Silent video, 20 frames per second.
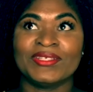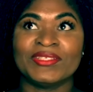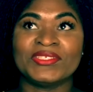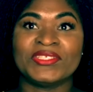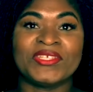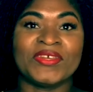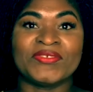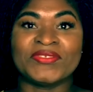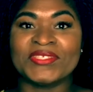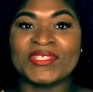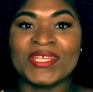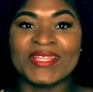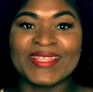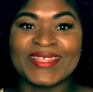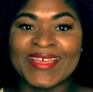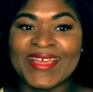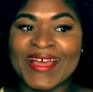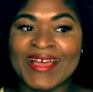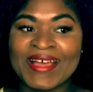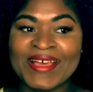
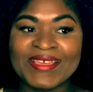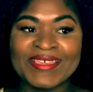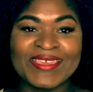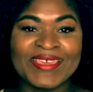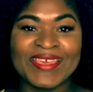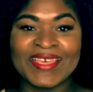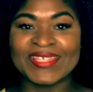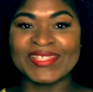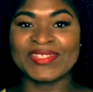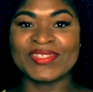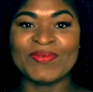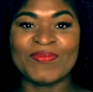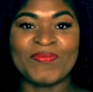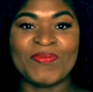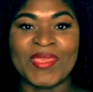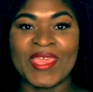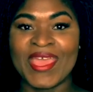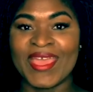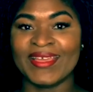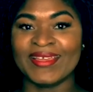Dziewczynka jest
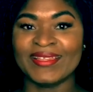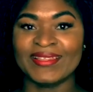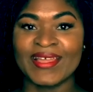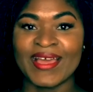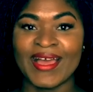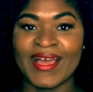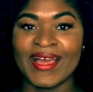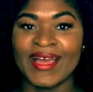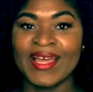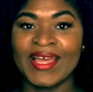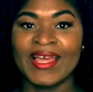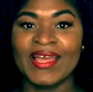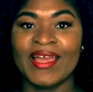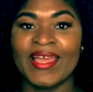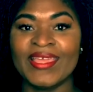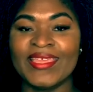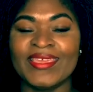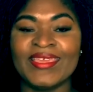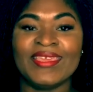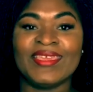piękna
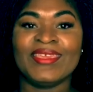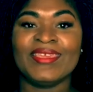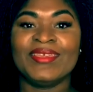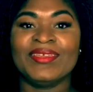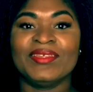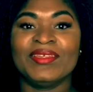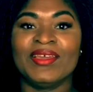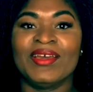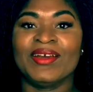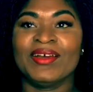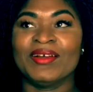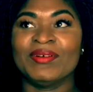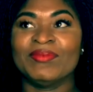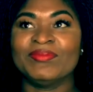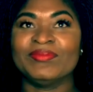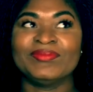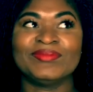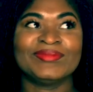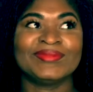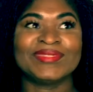I
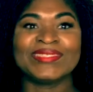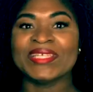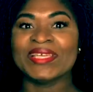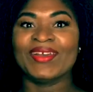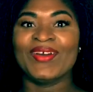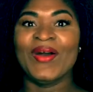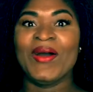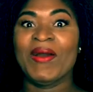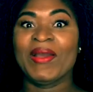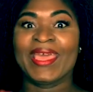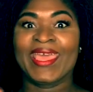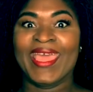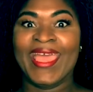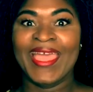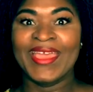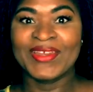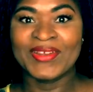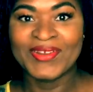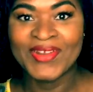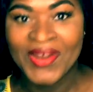okay, I don't